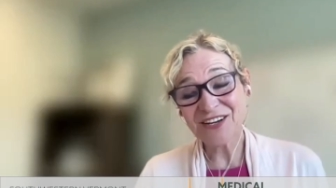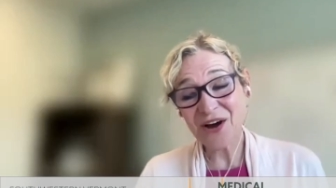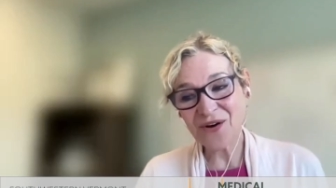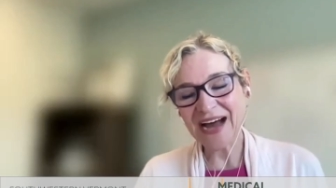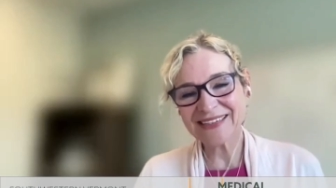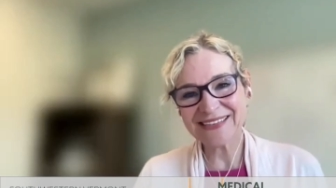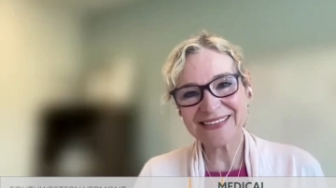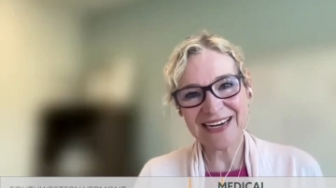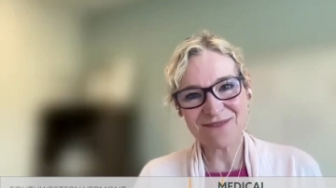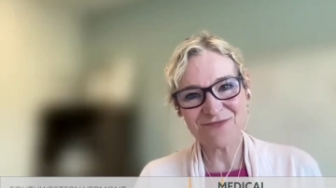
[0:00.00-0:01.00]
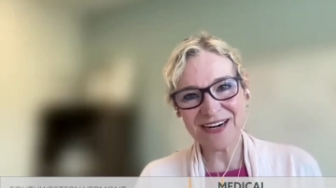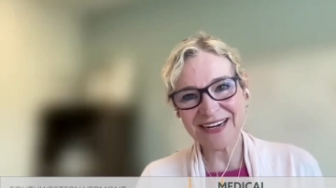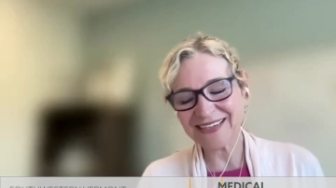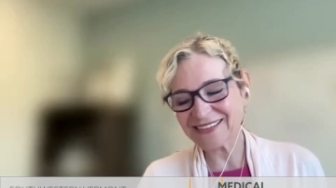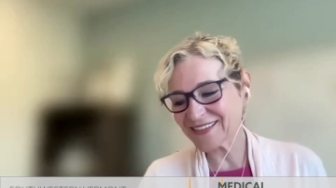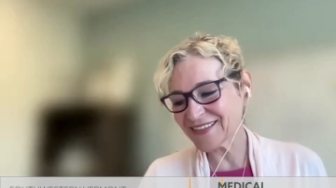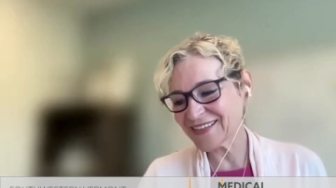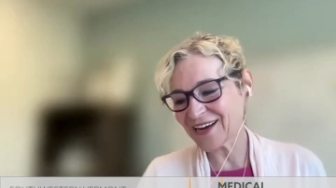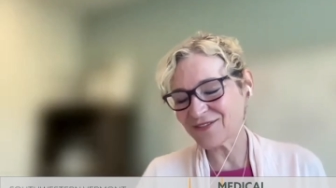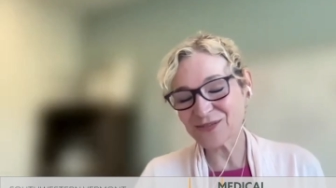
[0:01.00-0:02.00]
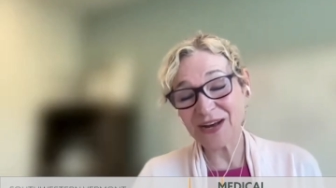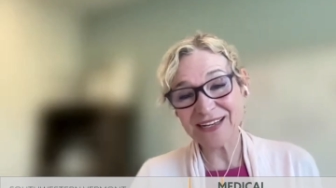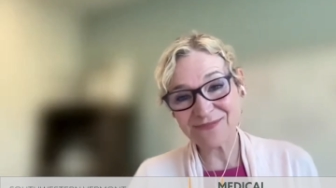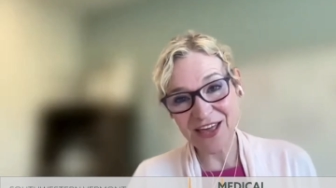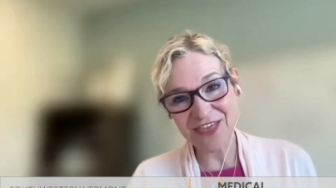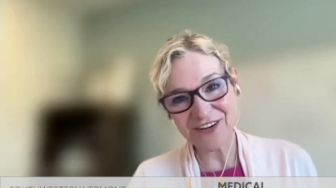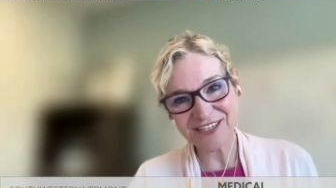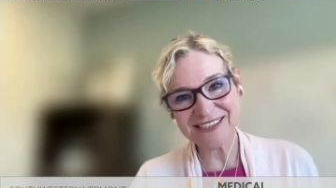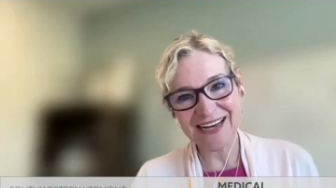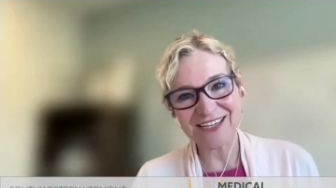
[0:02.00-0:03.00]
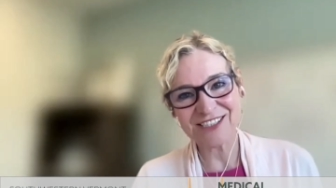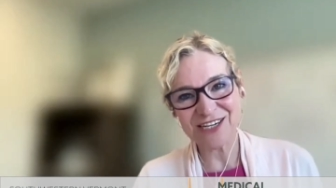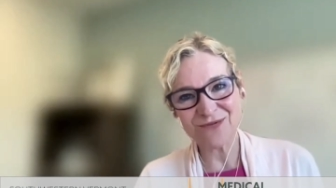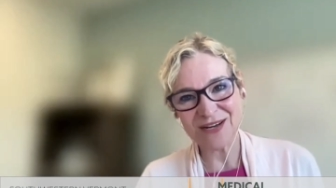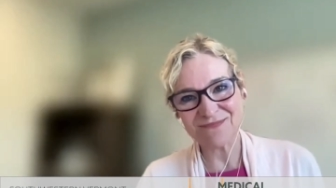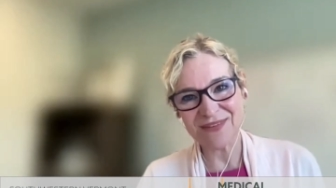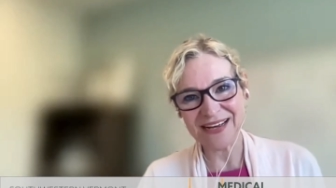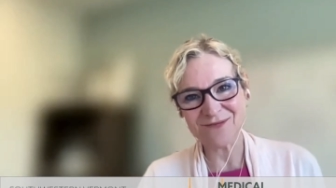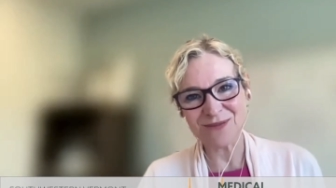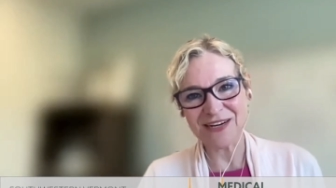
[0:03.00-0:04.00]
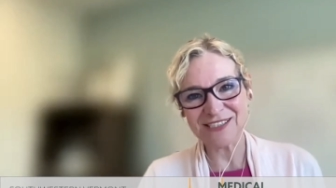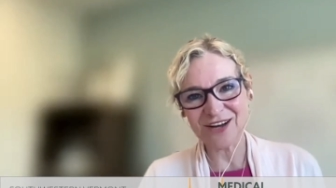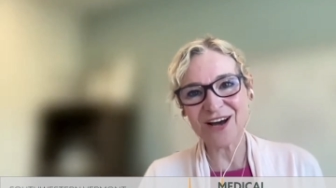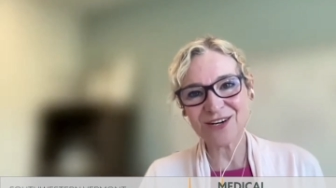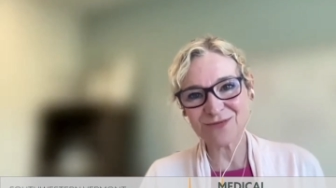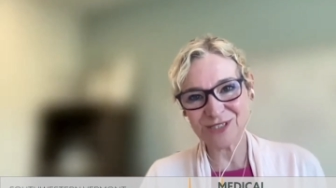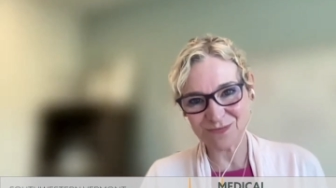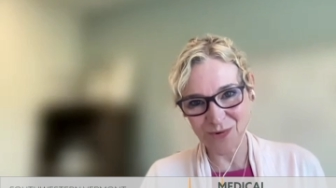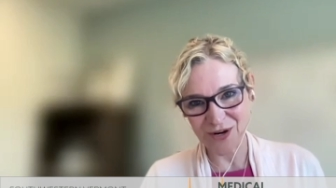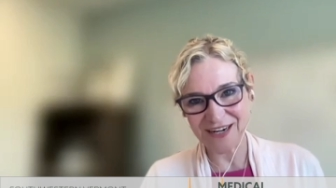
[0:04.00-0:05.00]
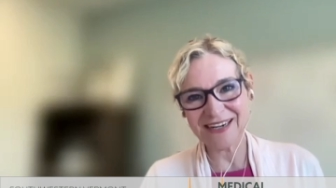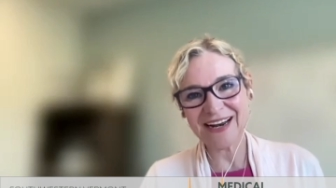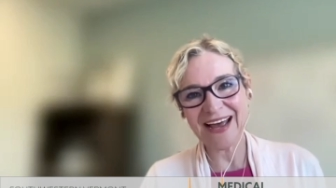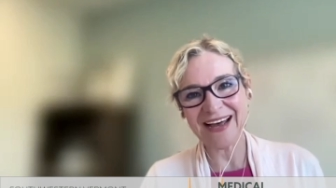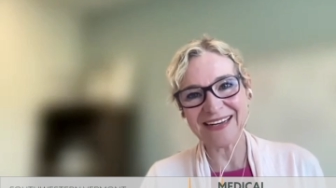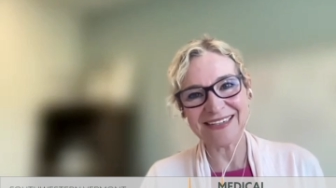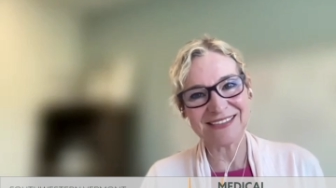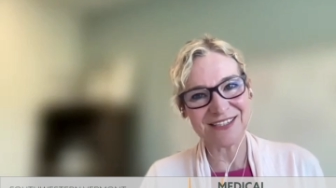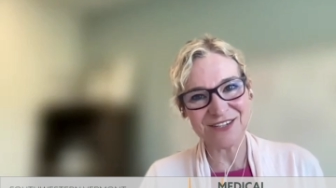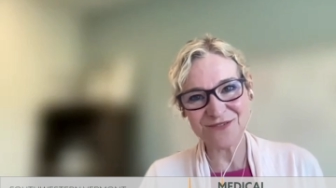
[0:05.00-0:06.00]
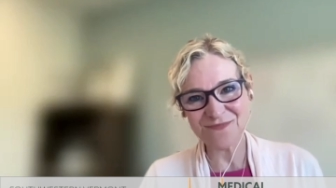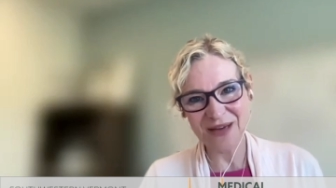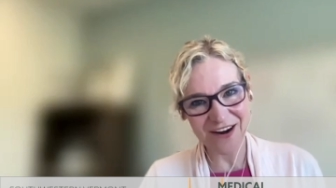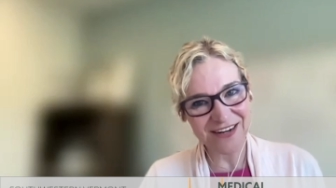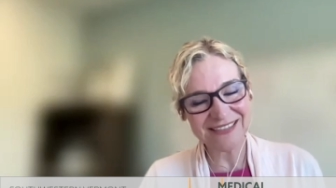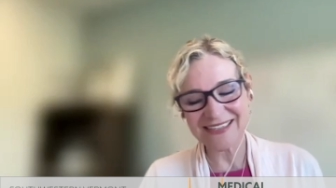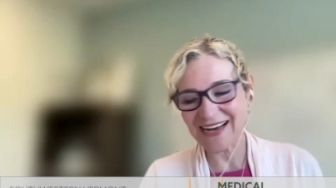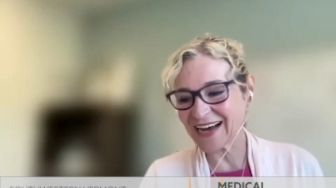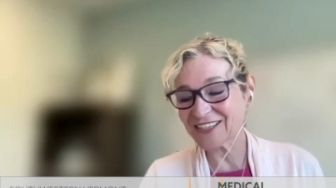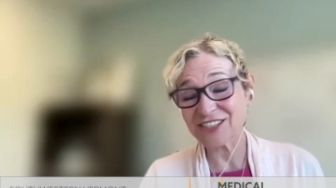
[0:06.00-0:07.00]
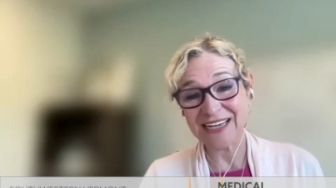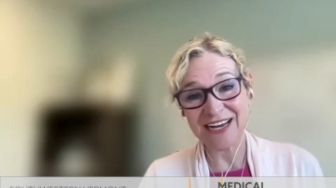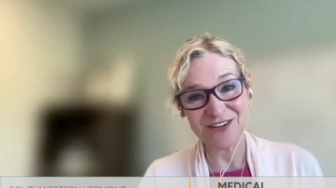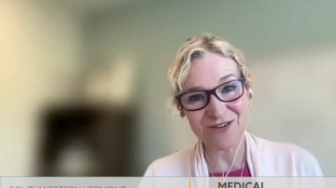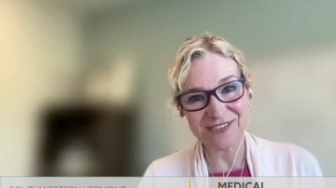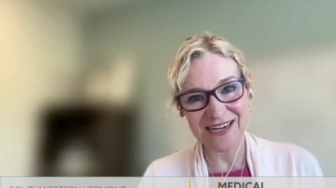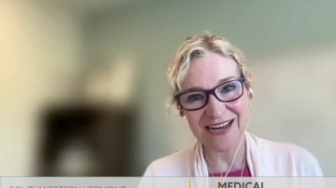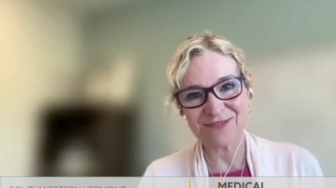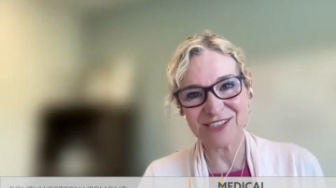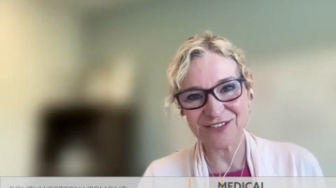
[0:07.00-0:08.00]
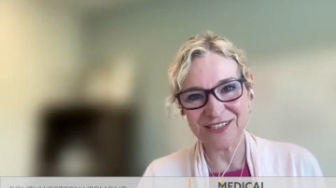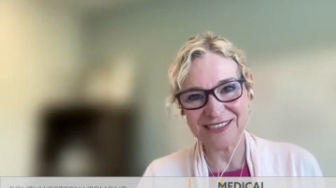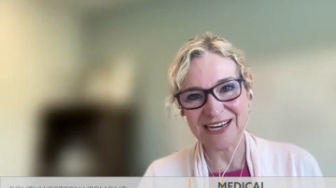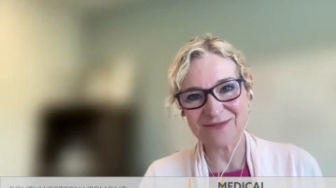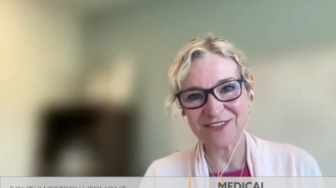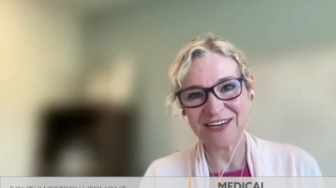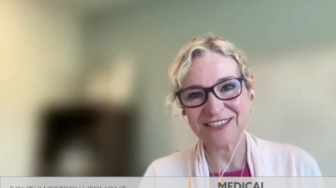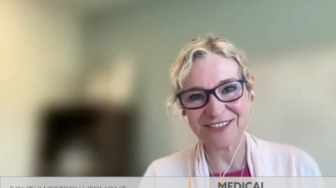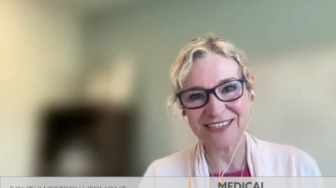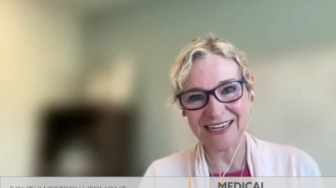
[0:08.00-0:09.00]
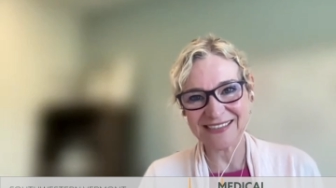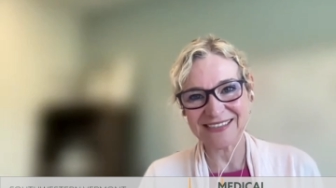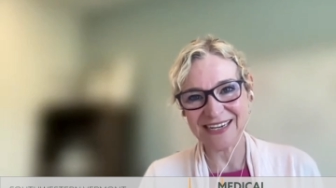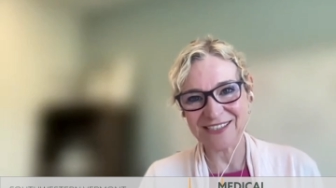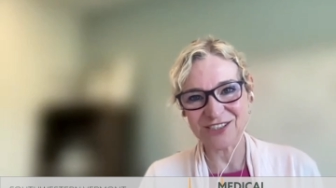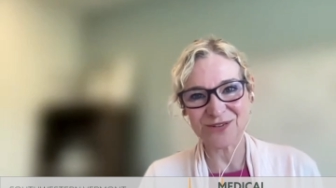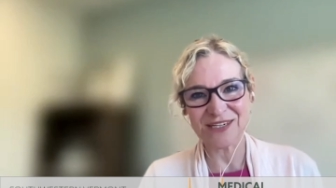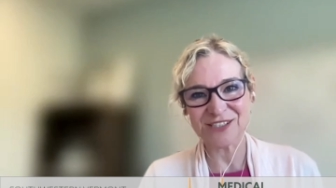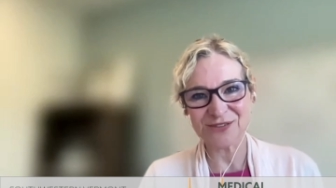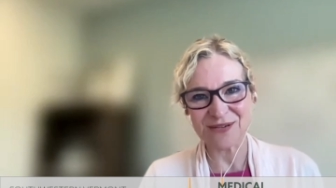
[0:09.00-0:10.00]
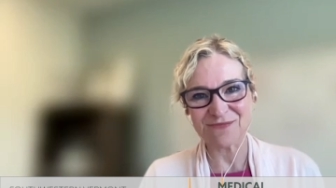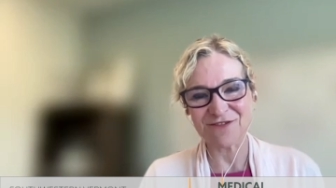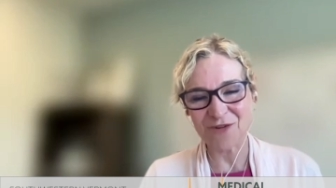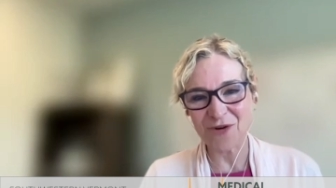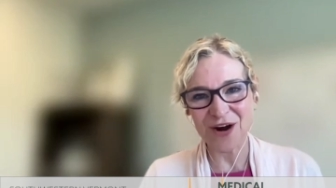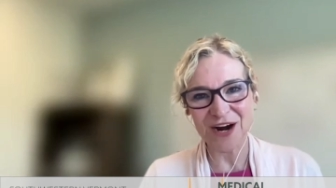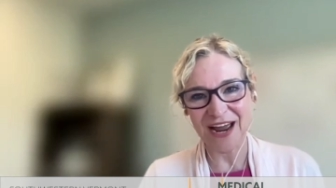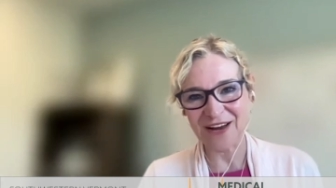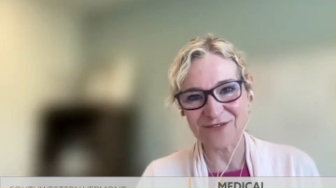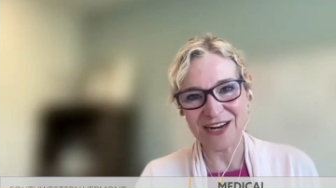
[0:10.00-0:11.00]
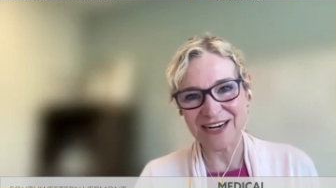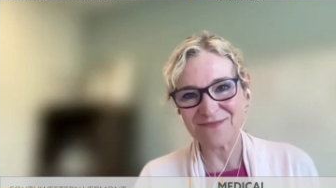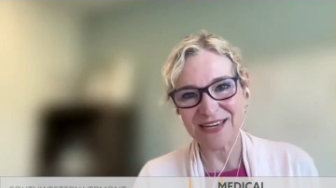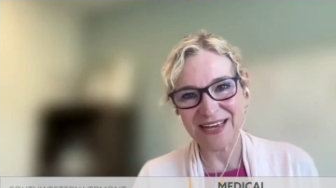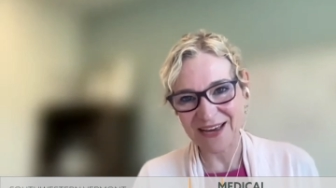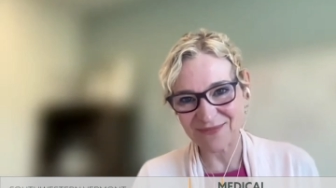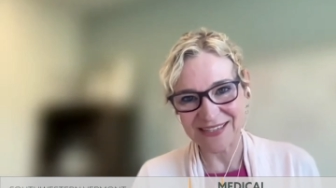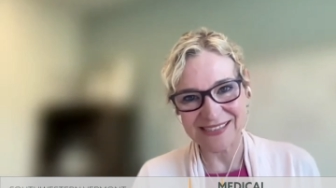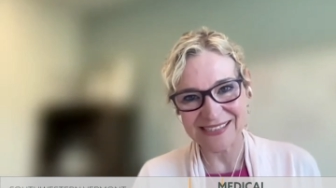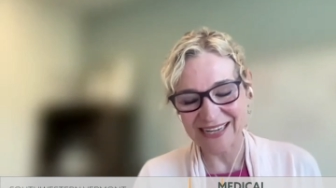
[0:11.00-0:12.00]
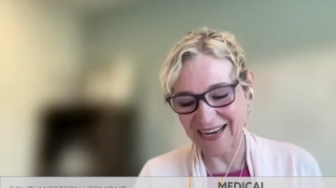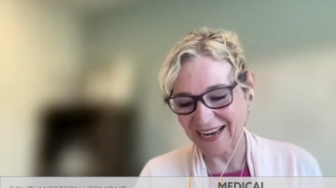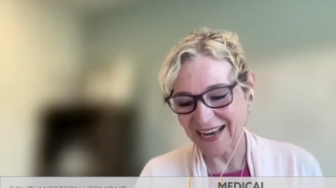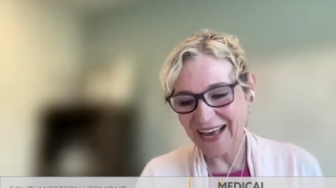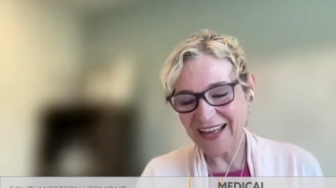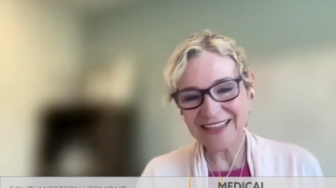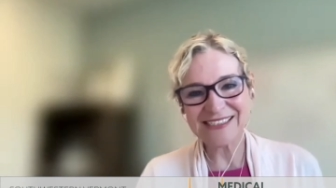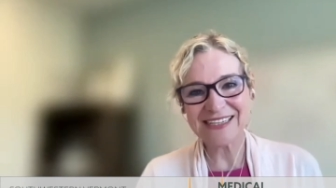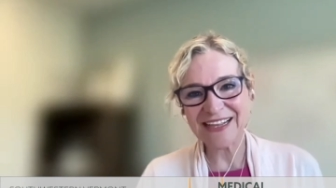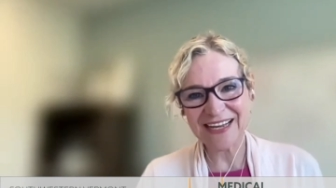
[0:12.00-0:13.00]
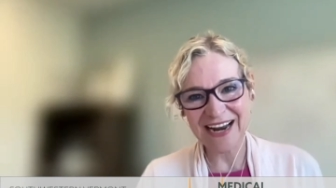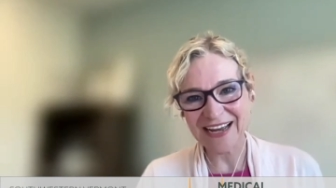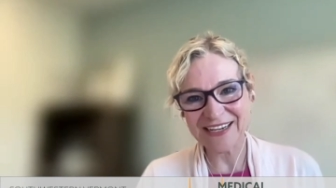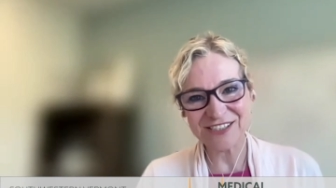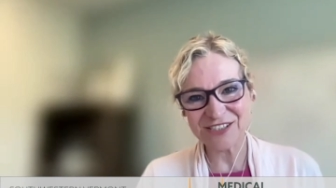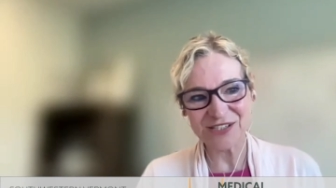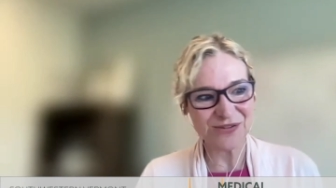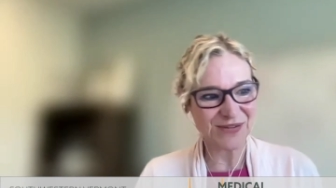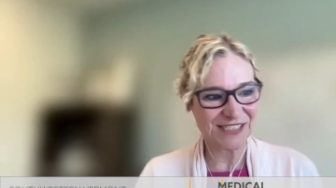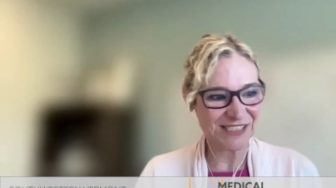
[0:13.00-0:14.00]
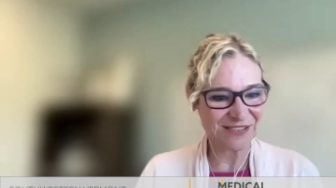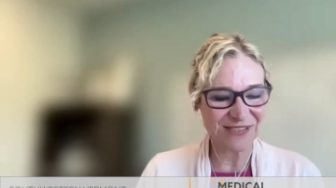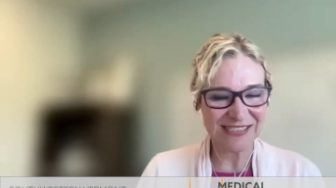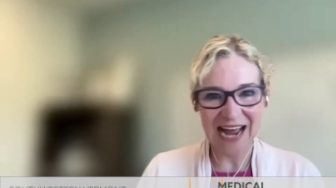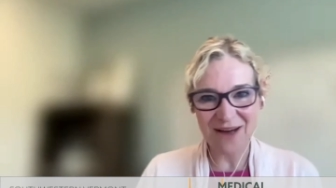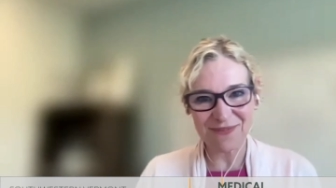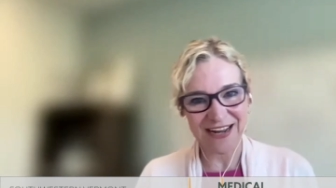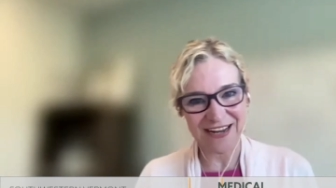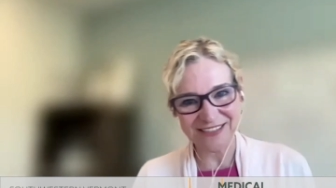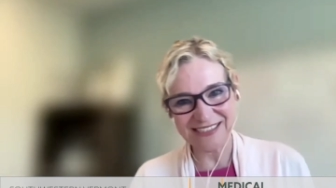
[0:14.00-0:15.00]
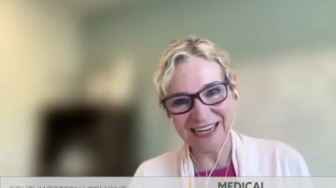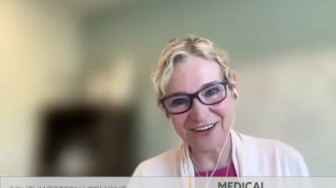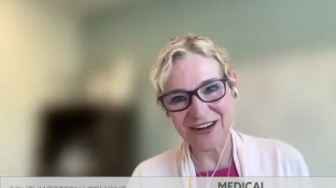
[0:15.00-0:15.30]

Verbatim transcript: no, I didn't take up running until I was well in my 30s, actually, when my when my daughter was born. And as a new parent, uh, I uh, just had no time to do the types of exercises I enjoyed doing before. And running became this uh, this thing that I could do when she was napping. I could